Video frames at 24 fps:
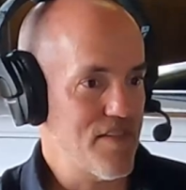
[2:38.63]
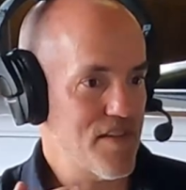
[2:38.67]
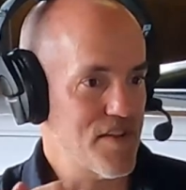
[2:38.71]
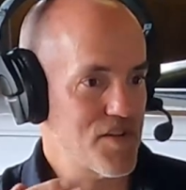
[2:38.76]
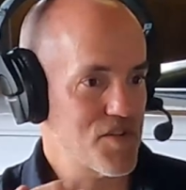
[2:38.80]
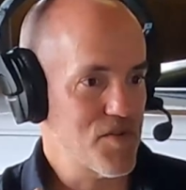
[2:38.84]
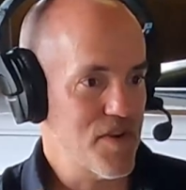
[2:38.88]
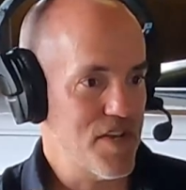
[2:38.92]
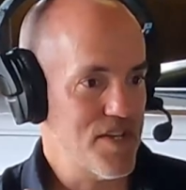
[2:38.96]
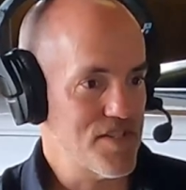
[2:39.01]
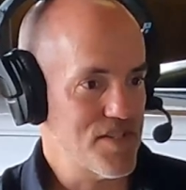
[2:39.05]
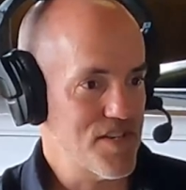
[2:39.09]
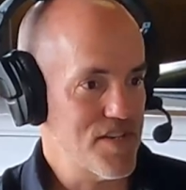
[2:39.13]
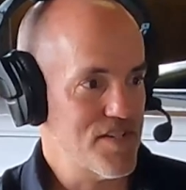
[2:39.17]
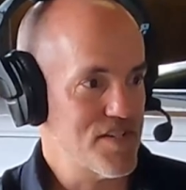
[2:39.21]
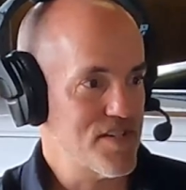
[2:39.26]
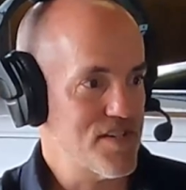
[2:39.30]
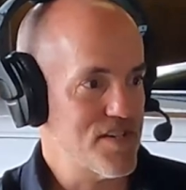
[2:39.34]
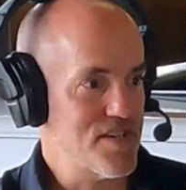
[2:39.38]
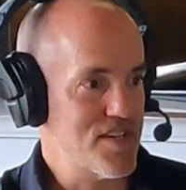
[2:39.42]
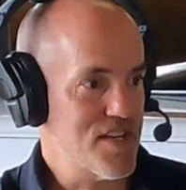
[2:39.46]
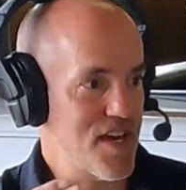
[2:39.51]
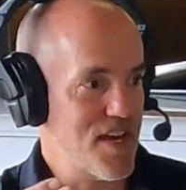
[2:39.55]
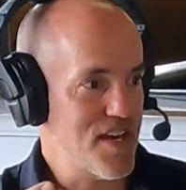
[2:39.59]
the
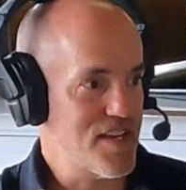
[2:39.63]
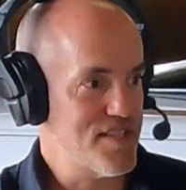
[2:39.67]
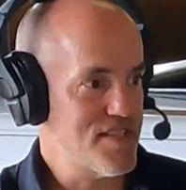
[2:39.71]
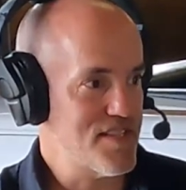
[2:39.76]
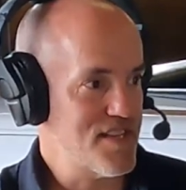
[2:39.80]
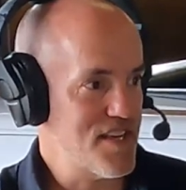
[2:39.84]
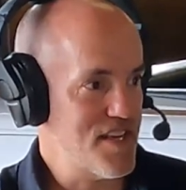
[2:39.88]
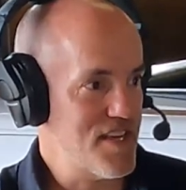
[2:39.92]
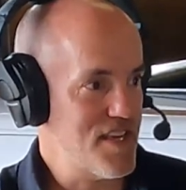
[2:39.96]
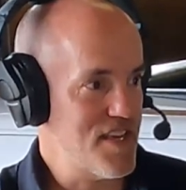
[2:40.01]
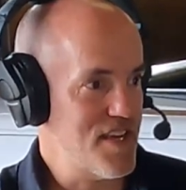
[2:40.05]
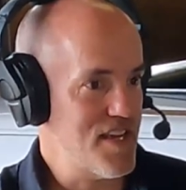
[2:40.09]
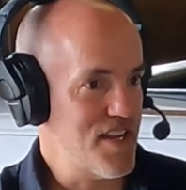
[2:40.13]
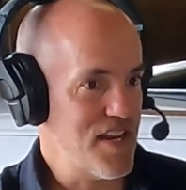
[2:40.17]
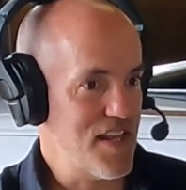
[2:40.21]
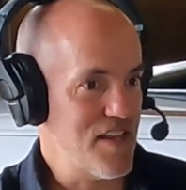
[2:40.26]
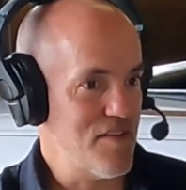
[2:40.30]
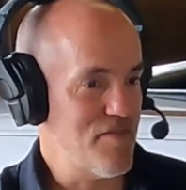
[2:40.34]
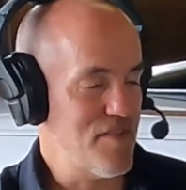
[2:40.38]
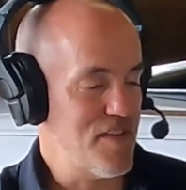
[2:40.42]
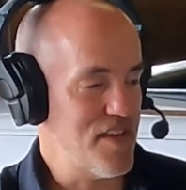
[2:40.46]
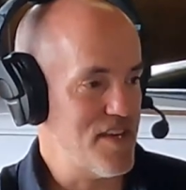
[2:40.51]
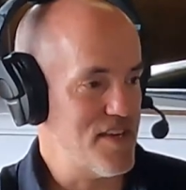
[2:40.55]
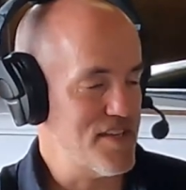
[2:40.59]
transition to ICE and
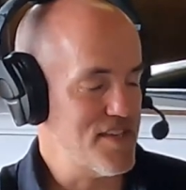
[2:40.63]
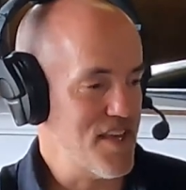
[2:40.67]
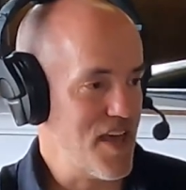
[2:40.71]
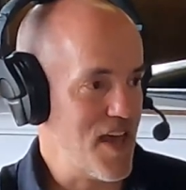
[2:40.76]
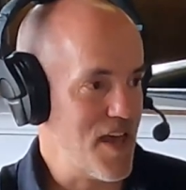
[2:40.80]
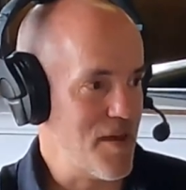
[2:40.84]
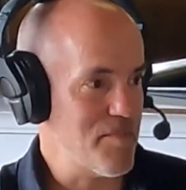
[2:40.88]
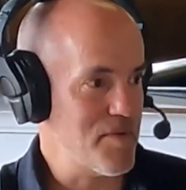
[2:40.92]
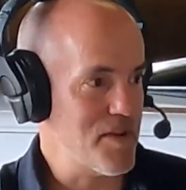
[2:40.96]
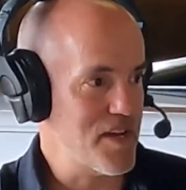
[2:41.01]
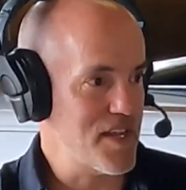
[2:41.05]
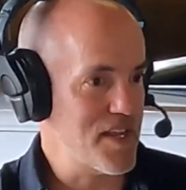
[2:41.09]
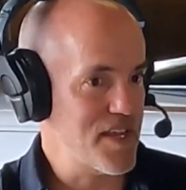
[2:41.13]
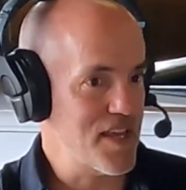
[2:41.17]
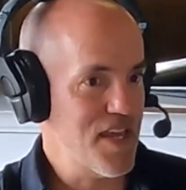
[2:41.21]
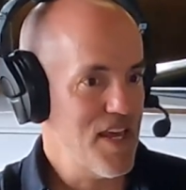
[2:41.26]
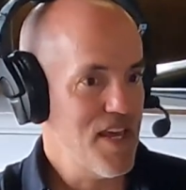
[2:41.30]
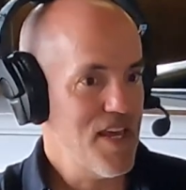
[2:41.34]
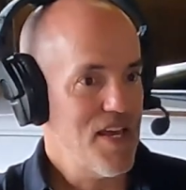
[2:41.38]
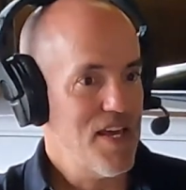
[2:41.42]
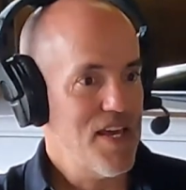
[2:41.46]
EV is happening